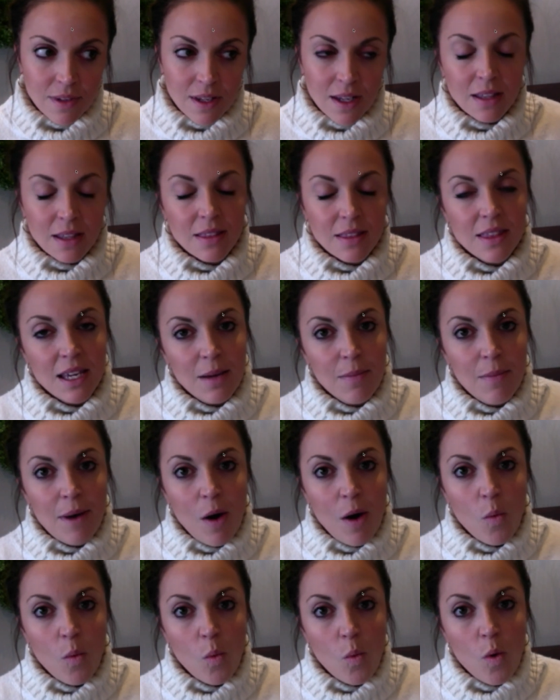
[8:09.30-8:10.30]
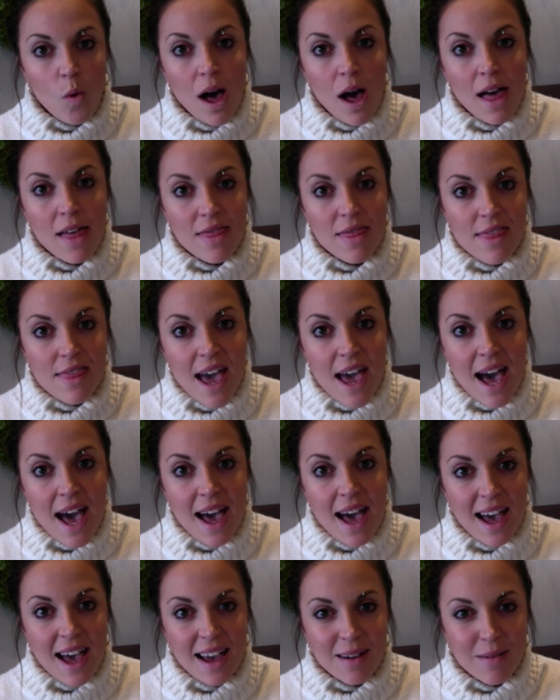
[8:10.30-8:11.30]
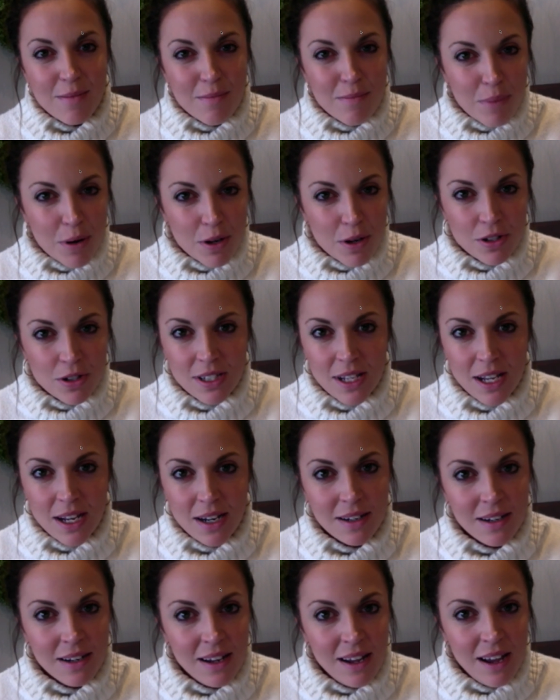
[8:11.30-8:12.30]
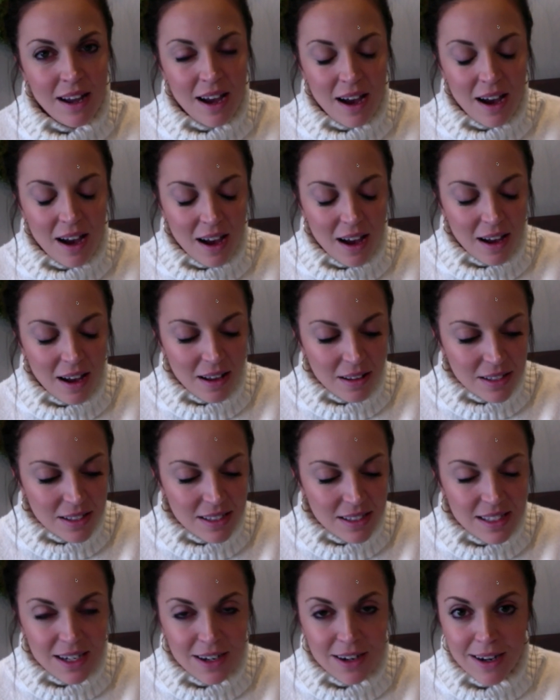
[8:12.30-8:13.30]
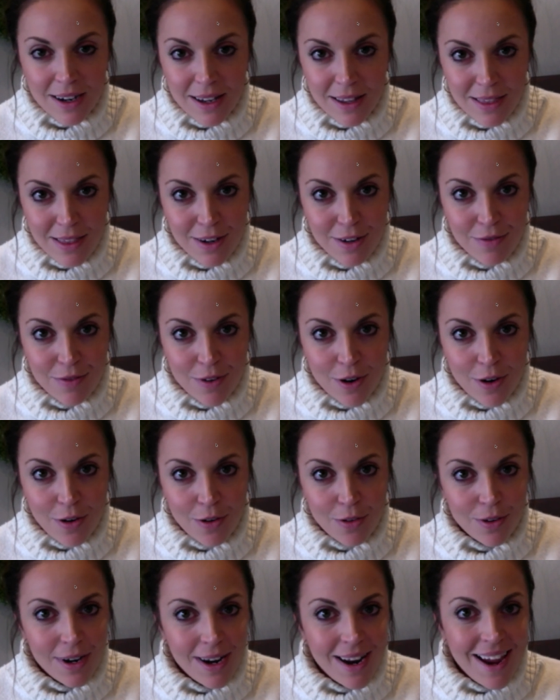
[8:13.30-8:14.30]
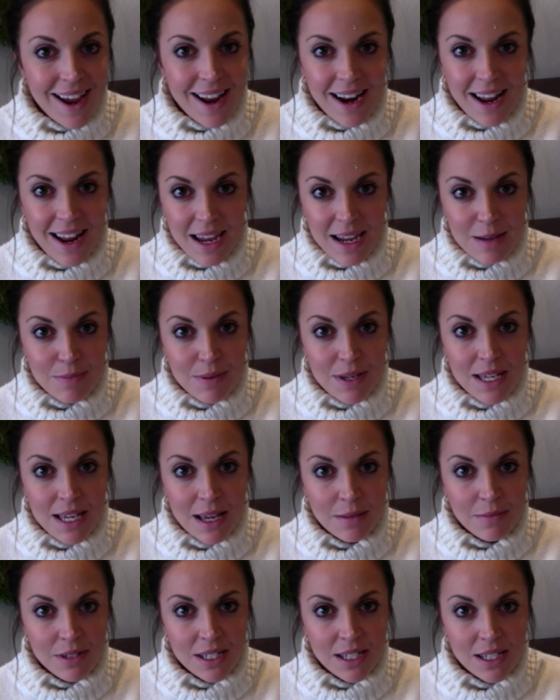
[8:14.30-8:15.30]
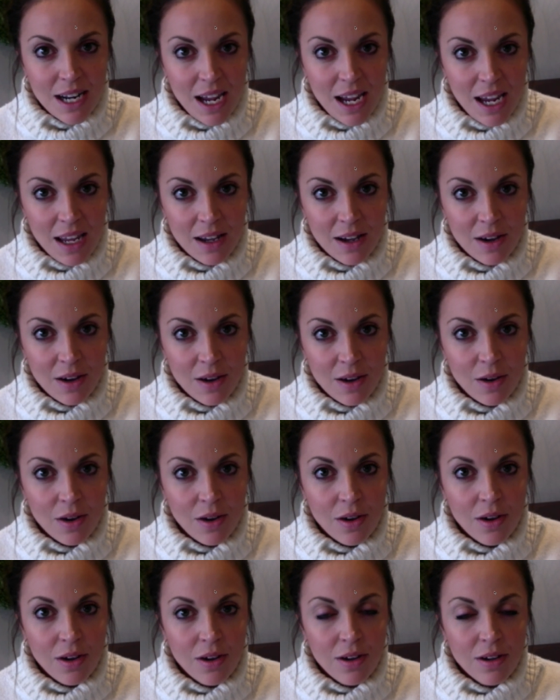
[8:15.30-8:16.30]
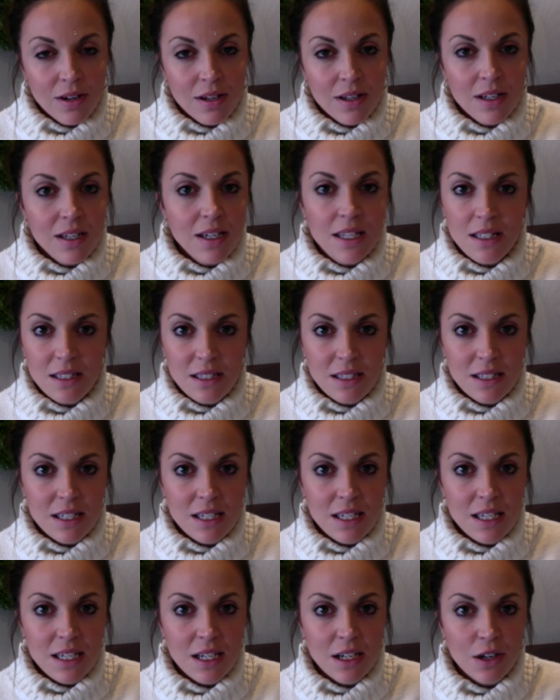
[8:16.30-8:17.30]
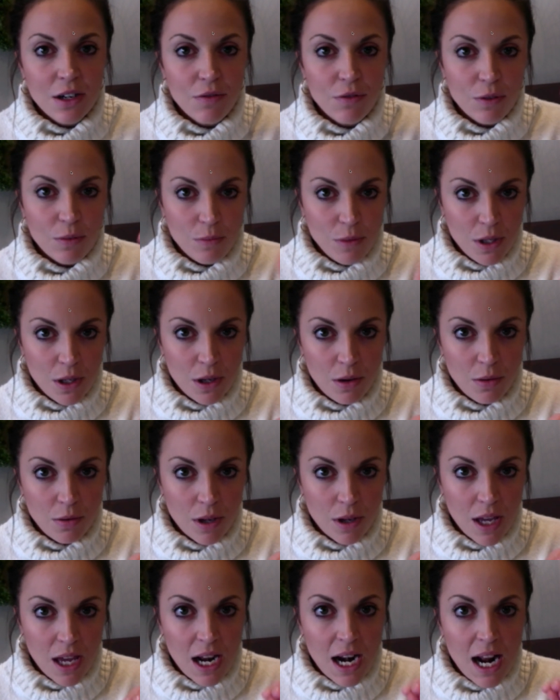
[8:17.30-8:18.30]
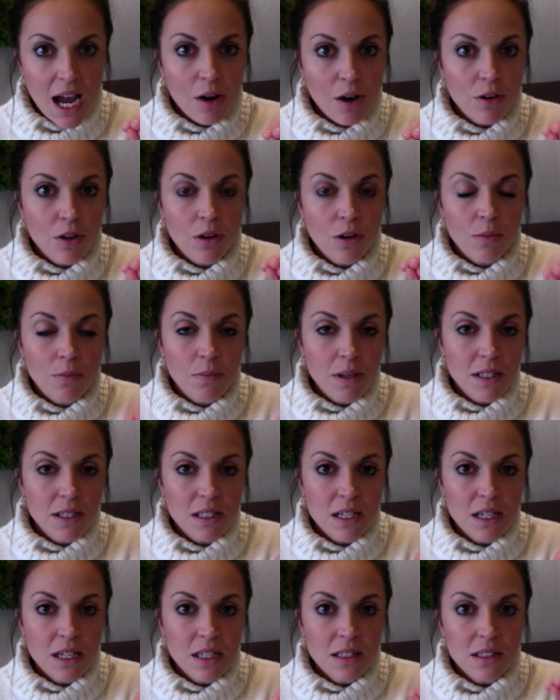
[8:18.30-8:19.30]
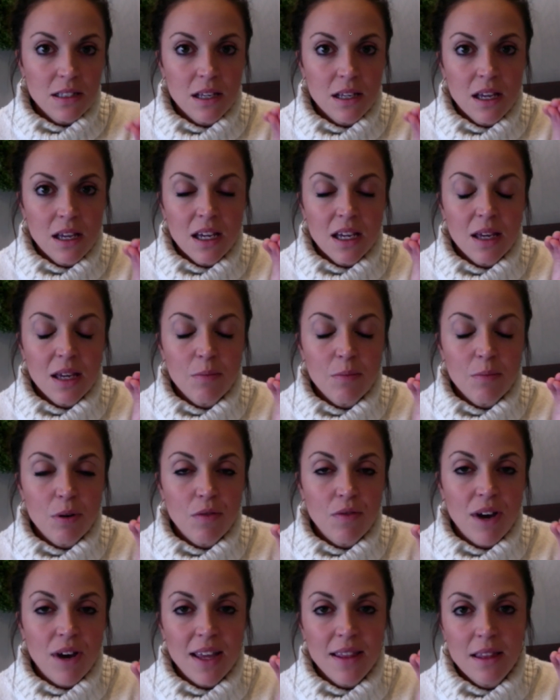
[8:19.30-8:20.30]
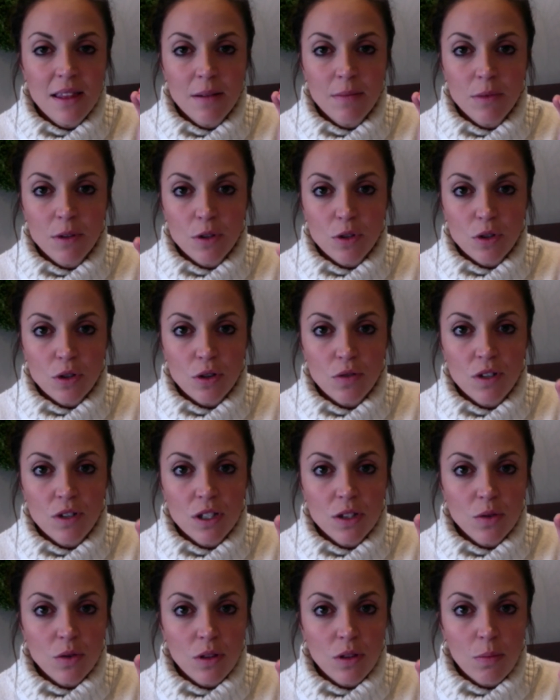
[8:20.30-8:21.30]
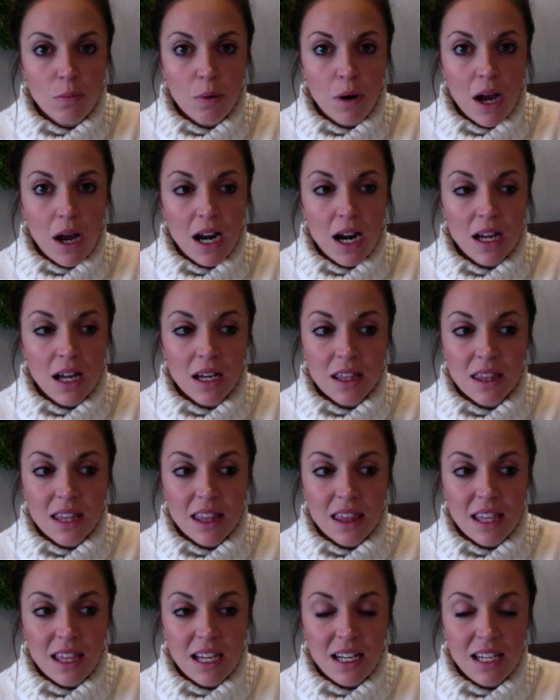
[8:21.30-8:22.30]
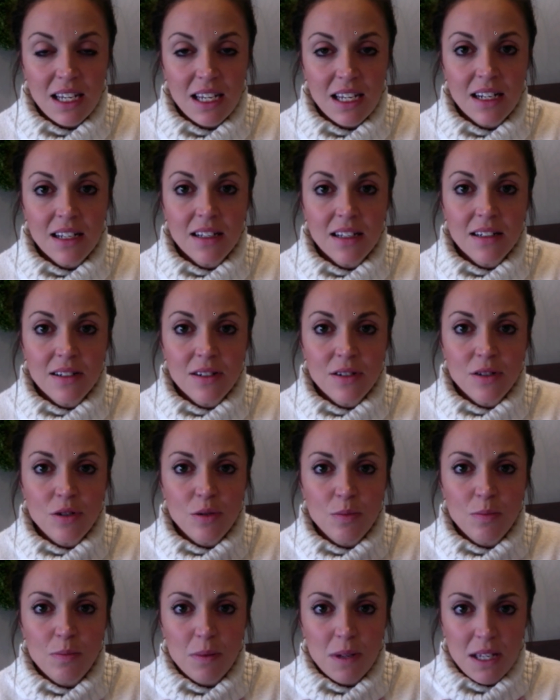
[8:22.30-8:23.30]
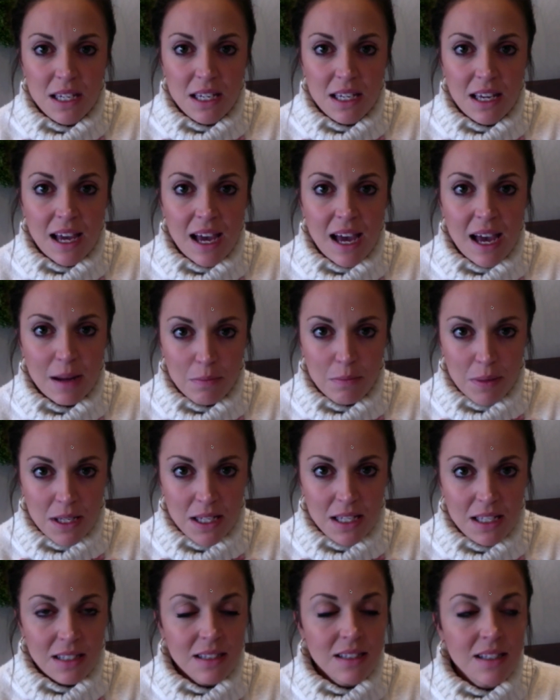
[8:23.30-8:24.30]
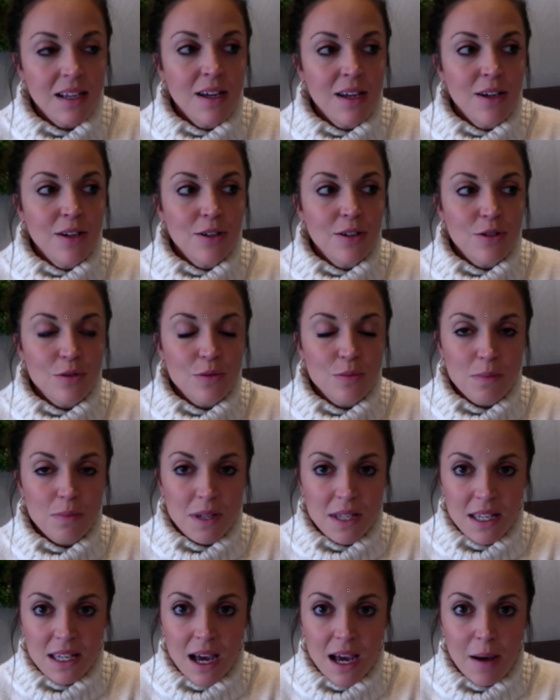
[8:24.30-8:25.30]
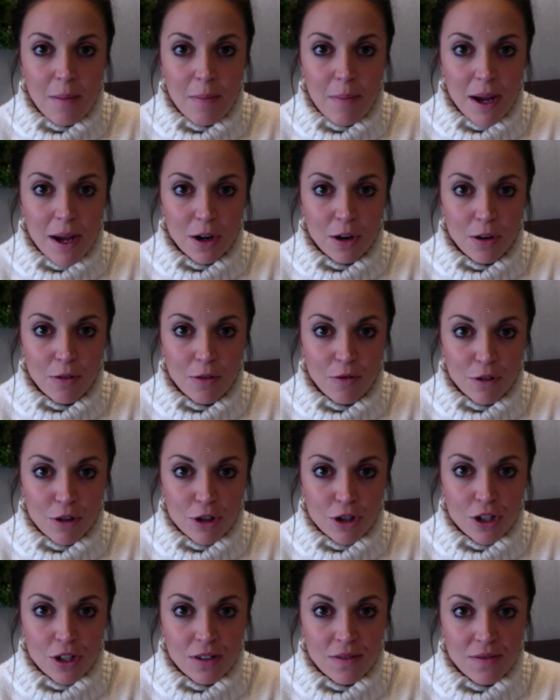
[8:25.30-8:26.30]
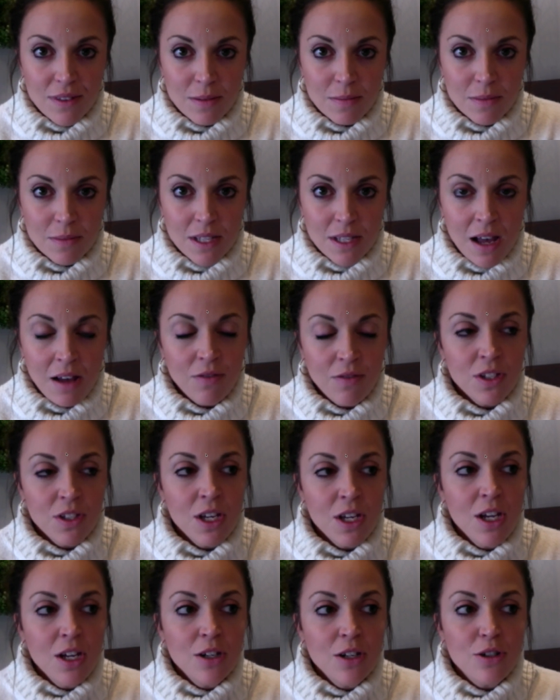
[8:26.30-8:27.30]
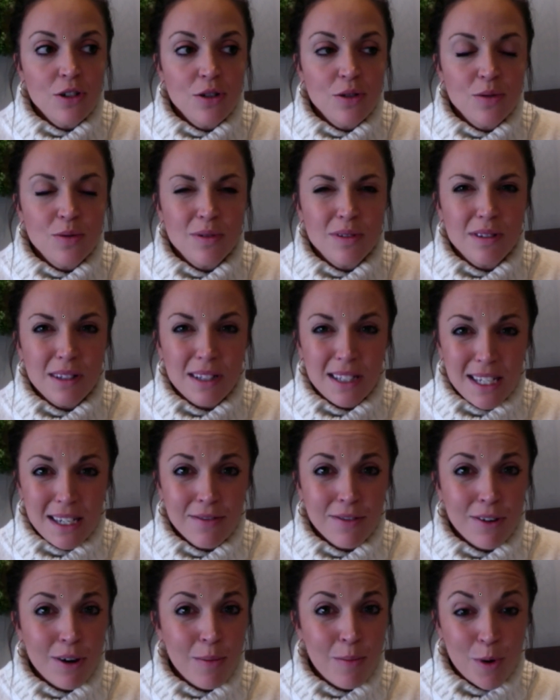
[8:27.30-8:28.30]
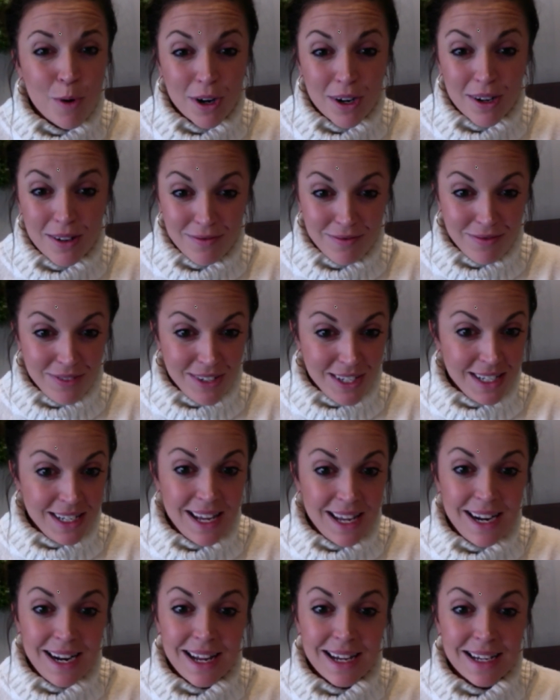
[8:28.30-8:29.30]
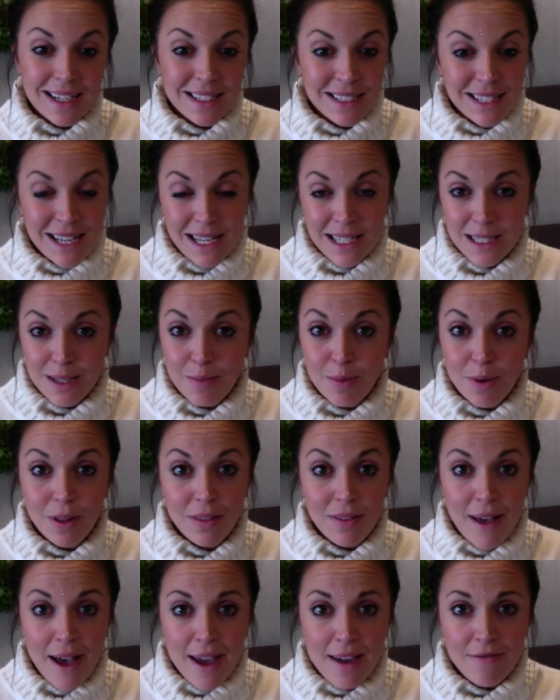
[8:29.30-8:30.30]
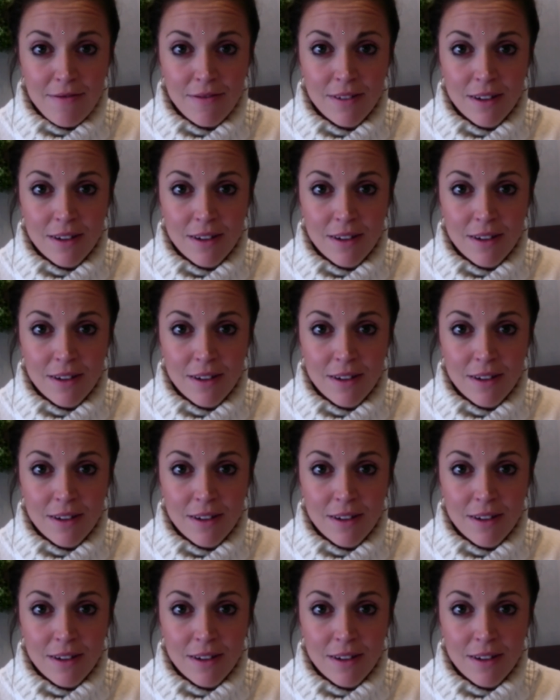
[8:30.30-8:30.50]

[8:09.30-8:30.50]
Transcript: Think about what that person staring at their phone at 8 p.m. tonight needs to hear from you, and how your business can provide them the service or the product that they need to be at peace, to be a better version of themselves, to live a more convenient, accessible life.